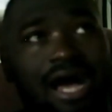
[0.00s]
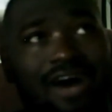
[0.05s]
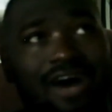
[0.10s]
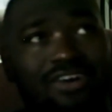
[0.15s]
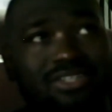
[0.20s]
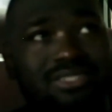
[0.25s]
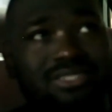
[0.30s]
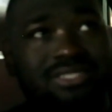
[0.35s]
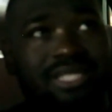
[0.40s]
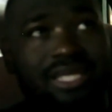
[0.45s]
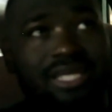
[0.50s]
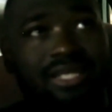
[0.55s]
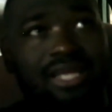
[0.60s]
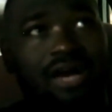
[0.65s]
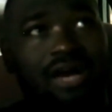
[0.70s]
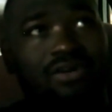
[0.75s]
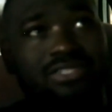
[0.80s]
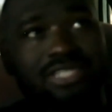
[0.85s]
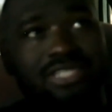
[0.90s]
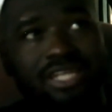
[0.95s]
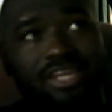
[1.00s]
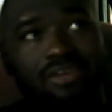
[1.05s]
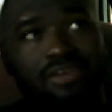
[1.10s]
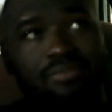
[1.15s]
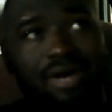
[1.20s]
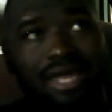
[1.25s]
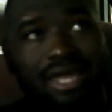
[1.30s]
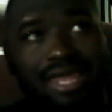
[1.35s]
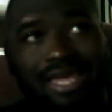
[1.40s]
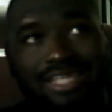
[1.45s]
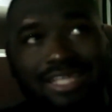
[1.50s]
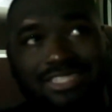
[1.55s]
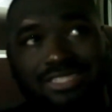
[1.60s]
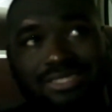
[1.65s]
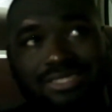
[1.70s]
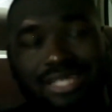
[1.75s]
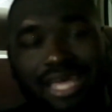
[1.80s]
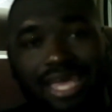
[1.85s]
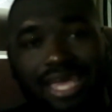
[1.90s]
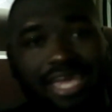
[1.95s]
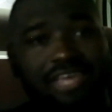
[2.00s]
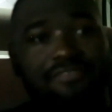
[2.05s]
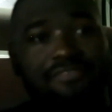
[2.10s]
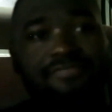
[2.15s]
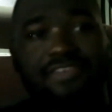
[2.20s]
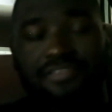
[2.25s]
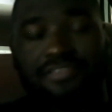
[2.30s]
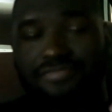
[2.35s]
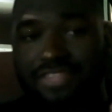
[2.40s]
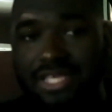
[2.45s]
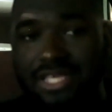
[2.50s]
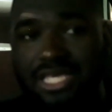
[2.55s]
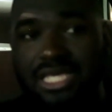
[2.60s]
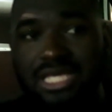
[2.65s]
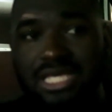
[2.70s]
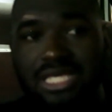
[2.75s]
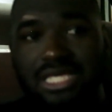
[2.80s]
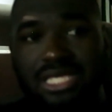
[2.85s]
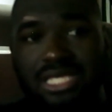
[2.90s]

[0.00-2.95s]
I was in I was in here by like 8.50.